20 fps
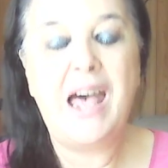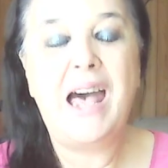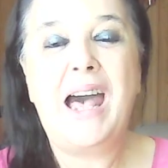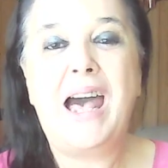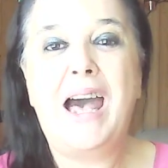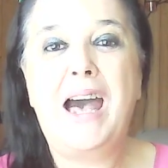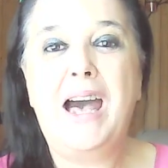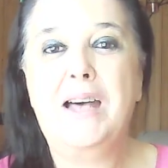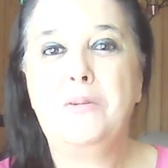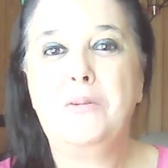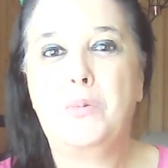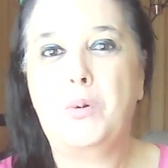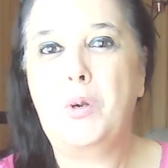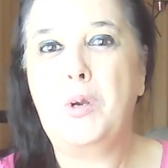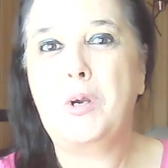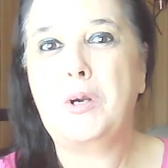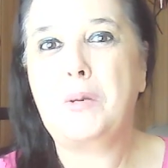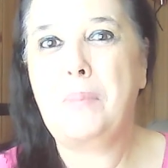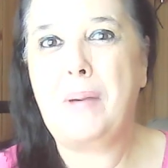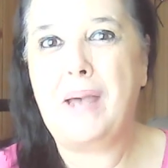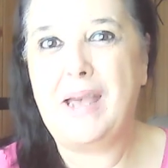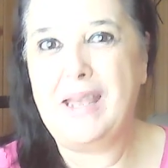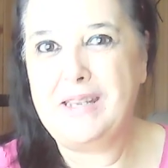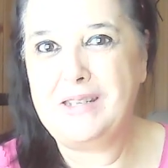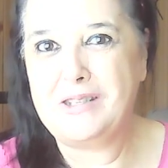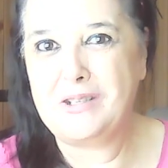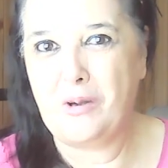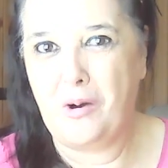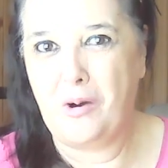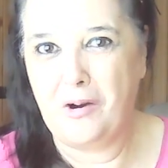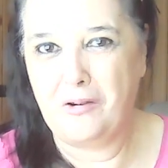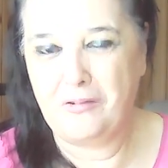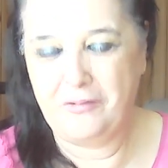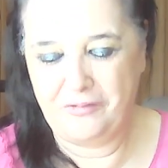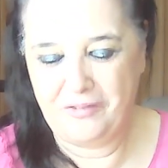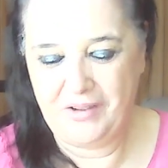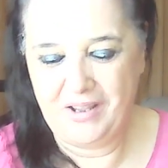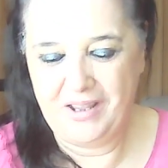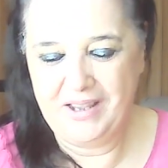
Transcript: Hard work pays off.